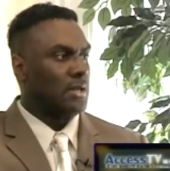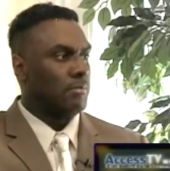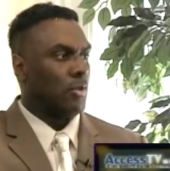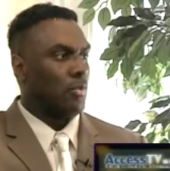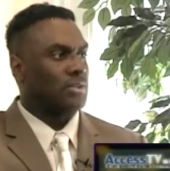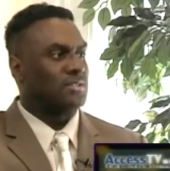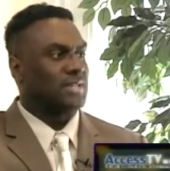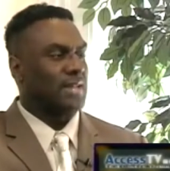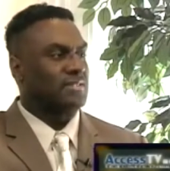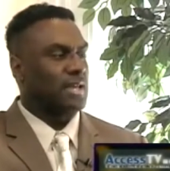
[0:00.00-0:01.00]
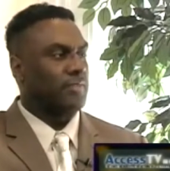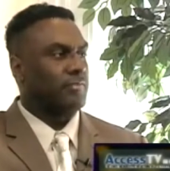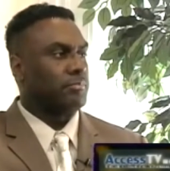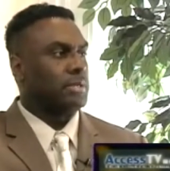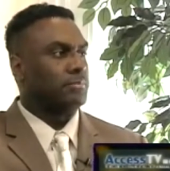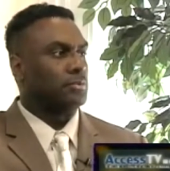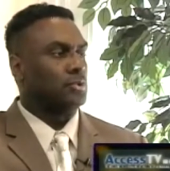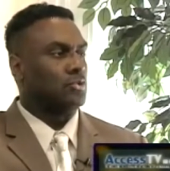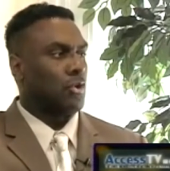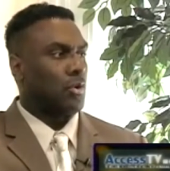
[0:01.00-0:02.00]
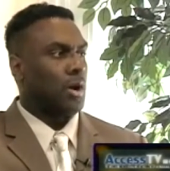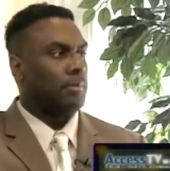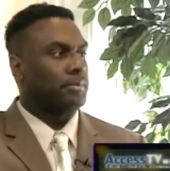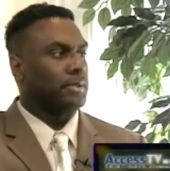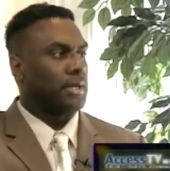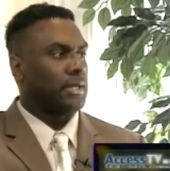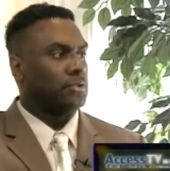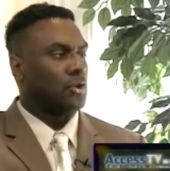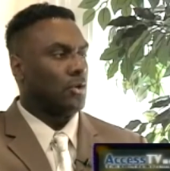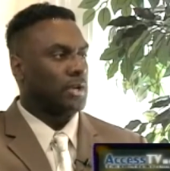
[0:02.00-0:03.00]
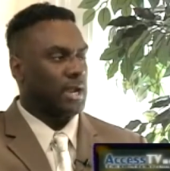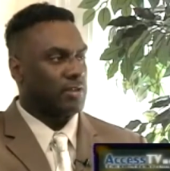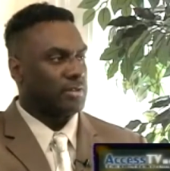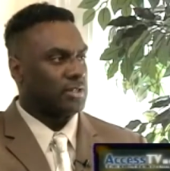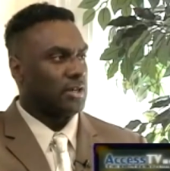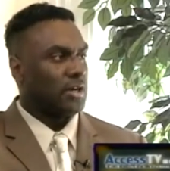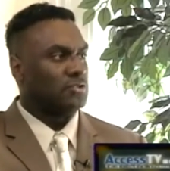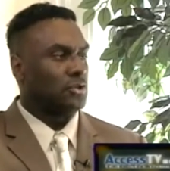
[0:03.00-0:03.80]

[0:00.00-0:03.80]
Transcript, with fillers: but what does that say for people who grow up and don't carry guns,